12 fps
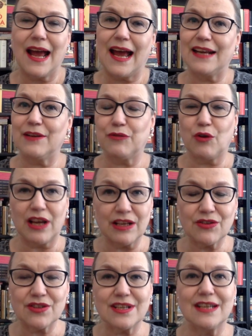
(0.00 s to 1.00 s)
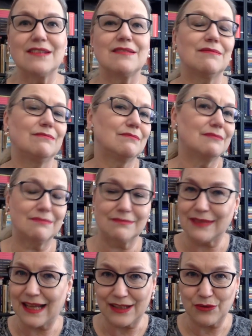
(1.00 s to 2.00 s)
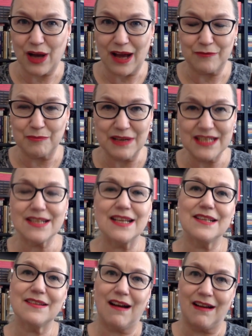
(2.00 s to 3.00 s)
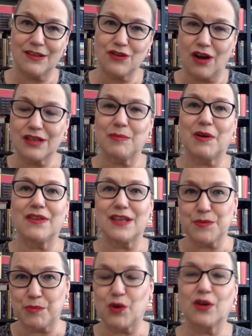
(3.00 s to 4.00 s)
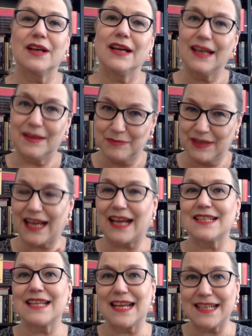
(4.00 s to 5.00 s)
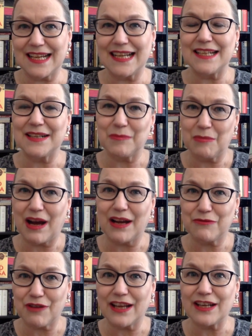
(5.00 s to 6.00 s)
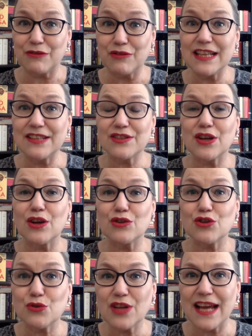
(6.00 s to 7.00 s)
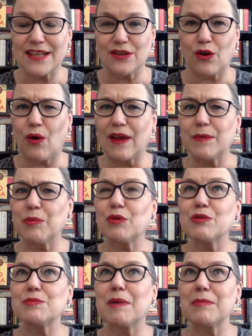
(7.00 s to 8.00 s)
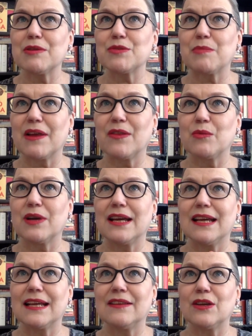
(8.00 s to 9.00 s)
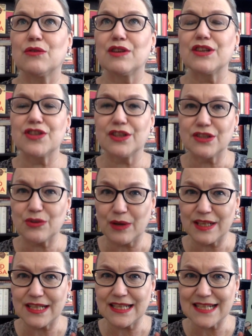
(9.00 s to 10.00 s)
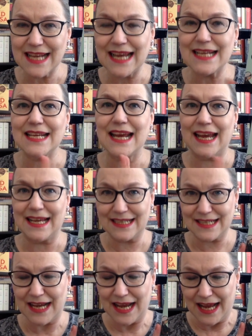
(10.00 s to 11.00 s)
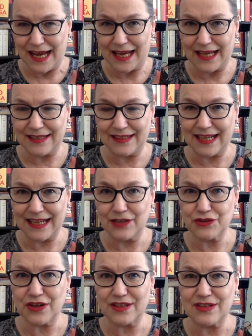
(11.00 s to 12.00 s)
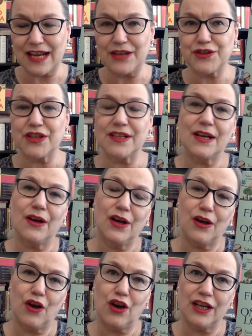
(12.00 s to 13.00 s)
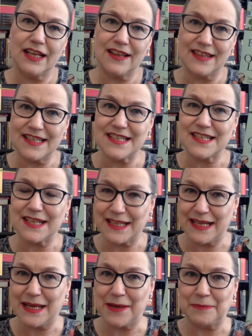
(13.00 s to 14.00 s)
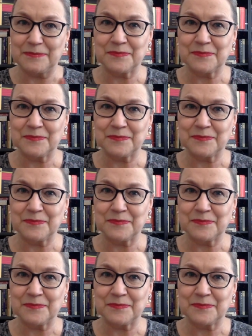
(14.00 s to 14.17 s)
And if you're interested and you have missed it, I talked about this book, like I said, in my Friday Reads 2 days ago. And the book was published, by the way, in the original 2010 and in the English translation earlier this year.